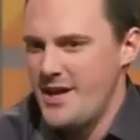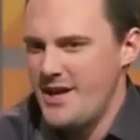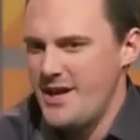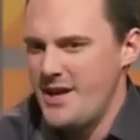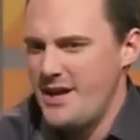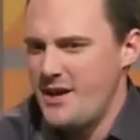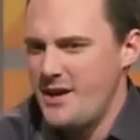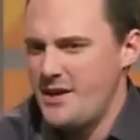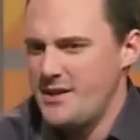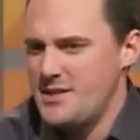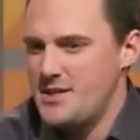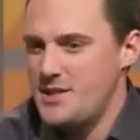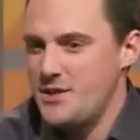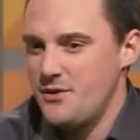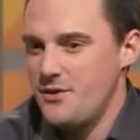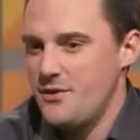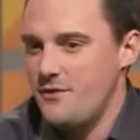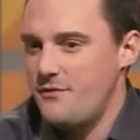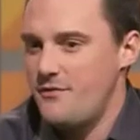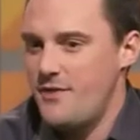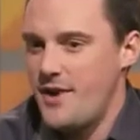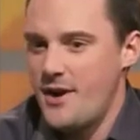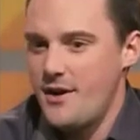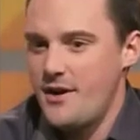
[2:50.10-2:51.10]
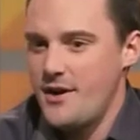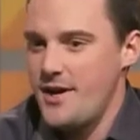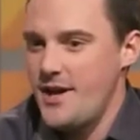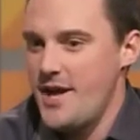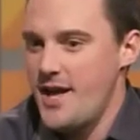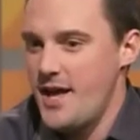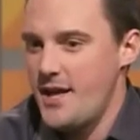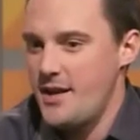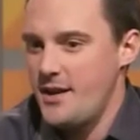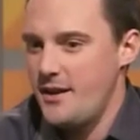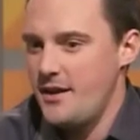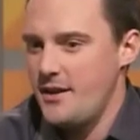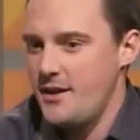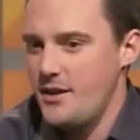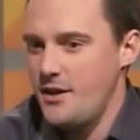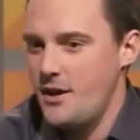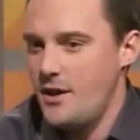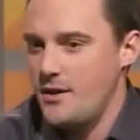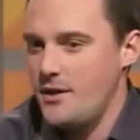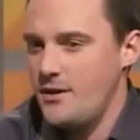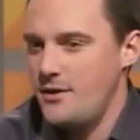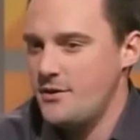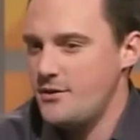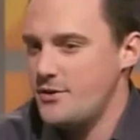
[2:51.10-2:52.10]
until the very end,
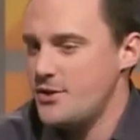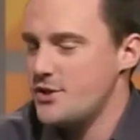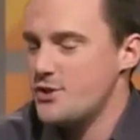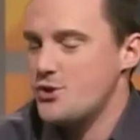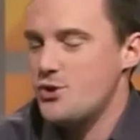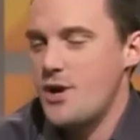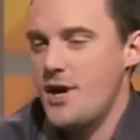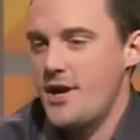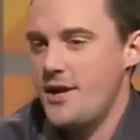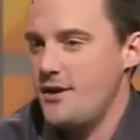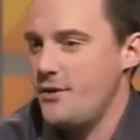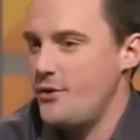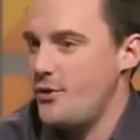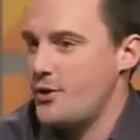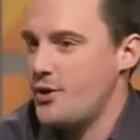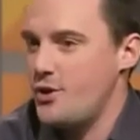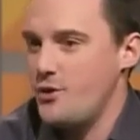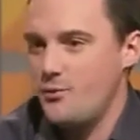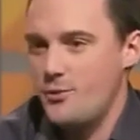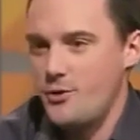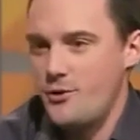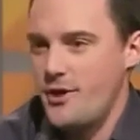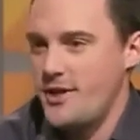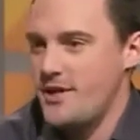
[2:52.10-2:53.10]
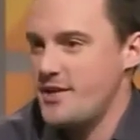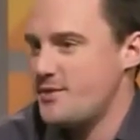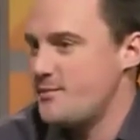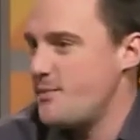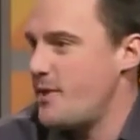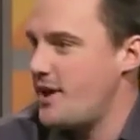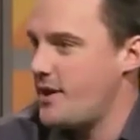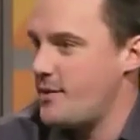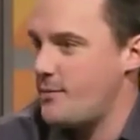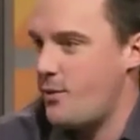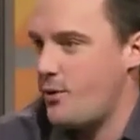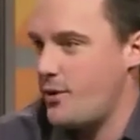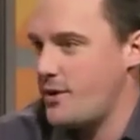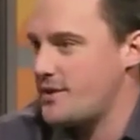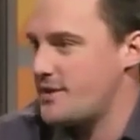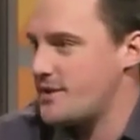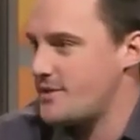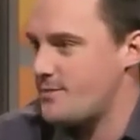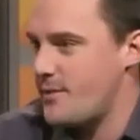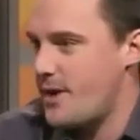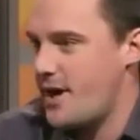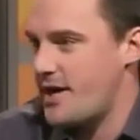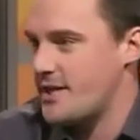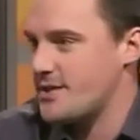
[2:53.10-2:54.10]
you're just trying to accumulate as many points as
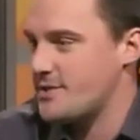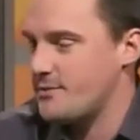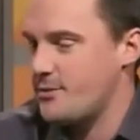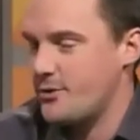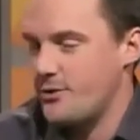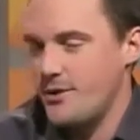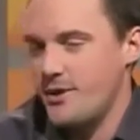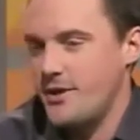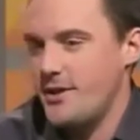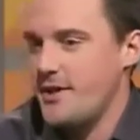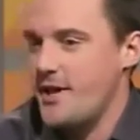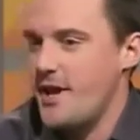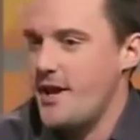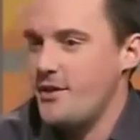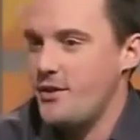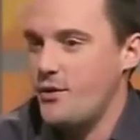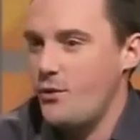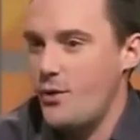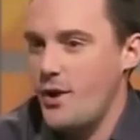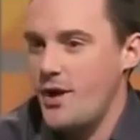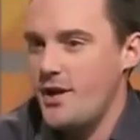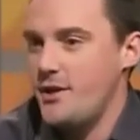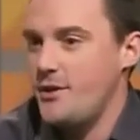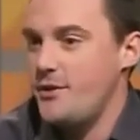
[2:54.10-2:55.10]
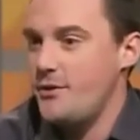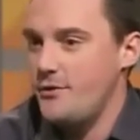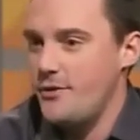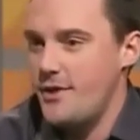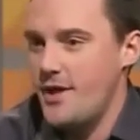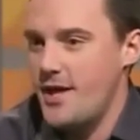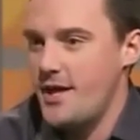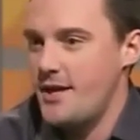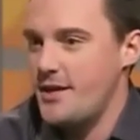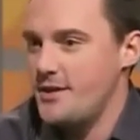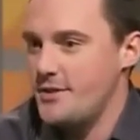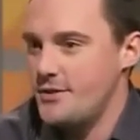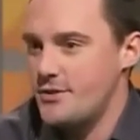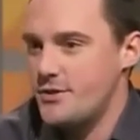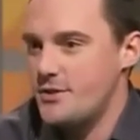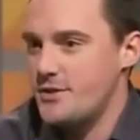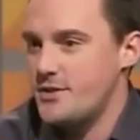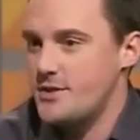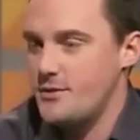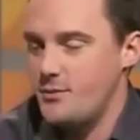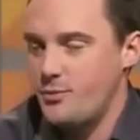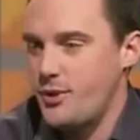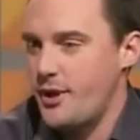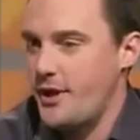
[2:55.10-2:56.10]
possible. And the way to do that is
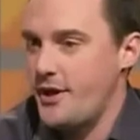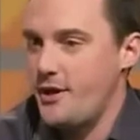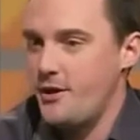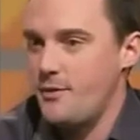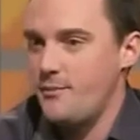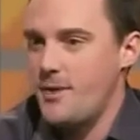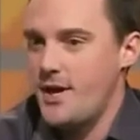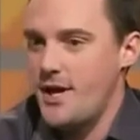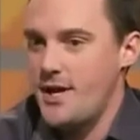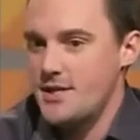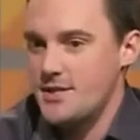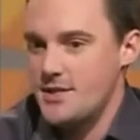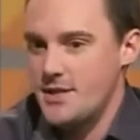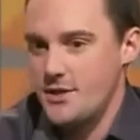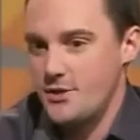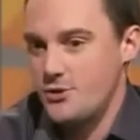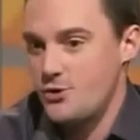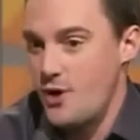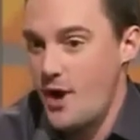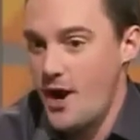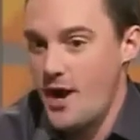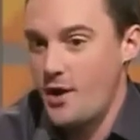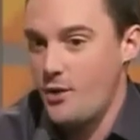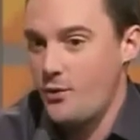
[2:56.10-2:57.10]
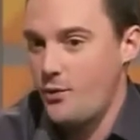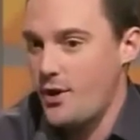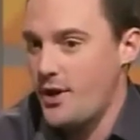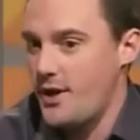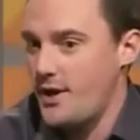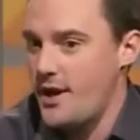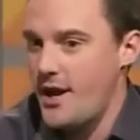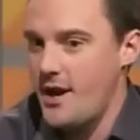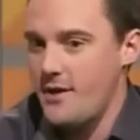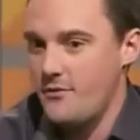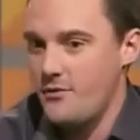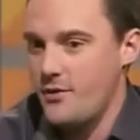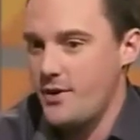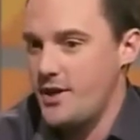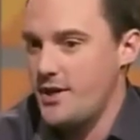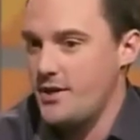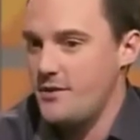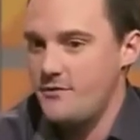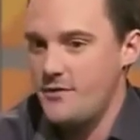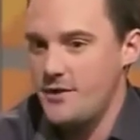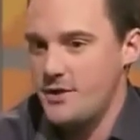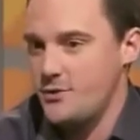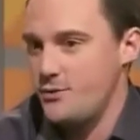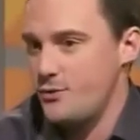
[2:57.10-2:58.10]
to play your best and try and win every
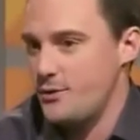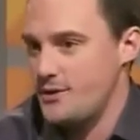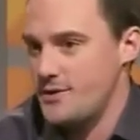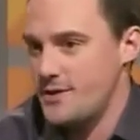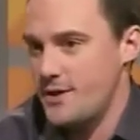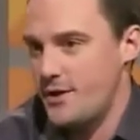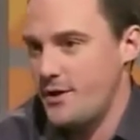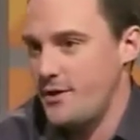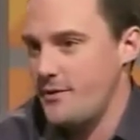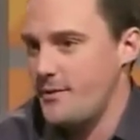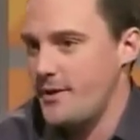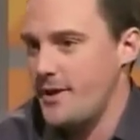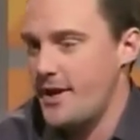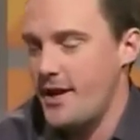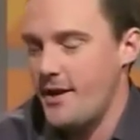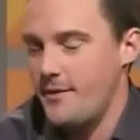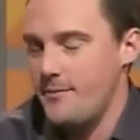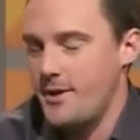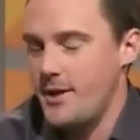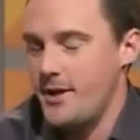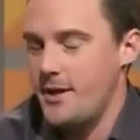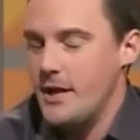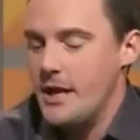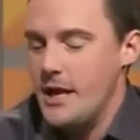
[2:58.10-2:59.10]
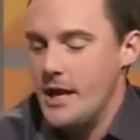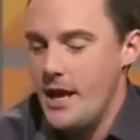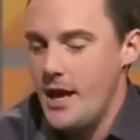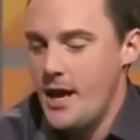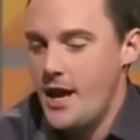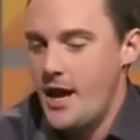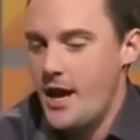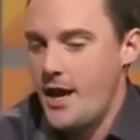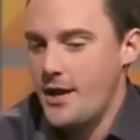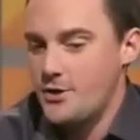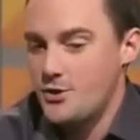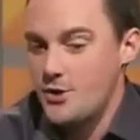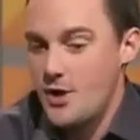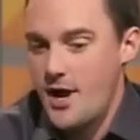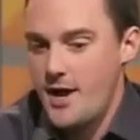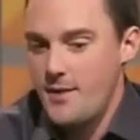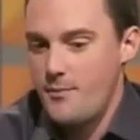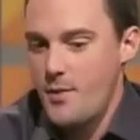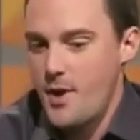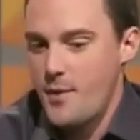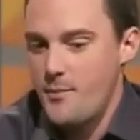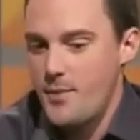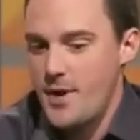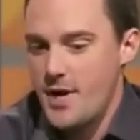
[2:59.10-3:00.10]
individual tournament. I mean, I tried
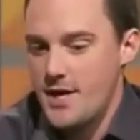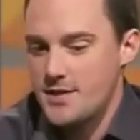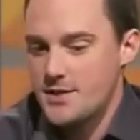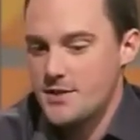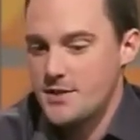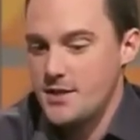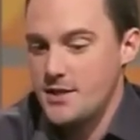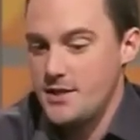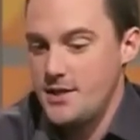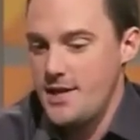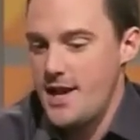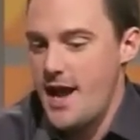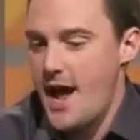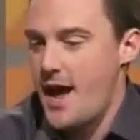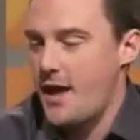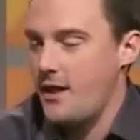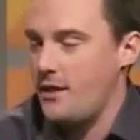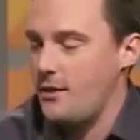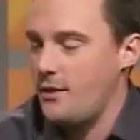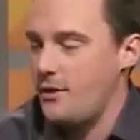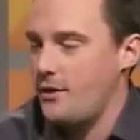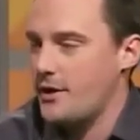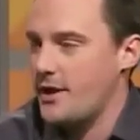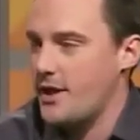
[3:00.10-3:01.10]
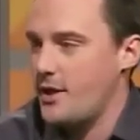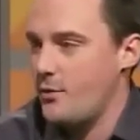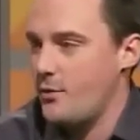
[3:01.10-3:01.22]
my best to not look at